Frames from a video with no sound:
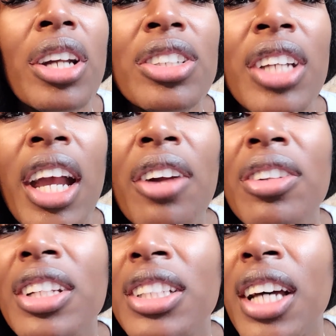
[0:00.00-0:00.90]
because you can't
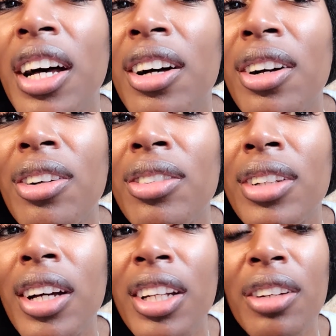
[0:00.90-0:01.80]
really tell
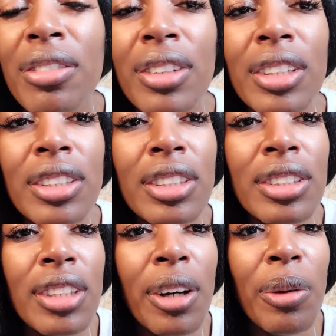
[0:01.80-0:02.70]
a difference.
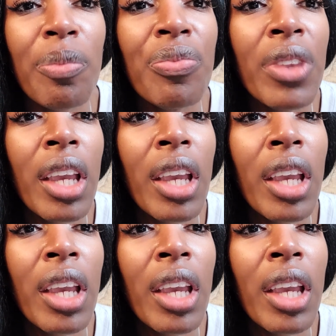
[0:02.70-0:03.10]
So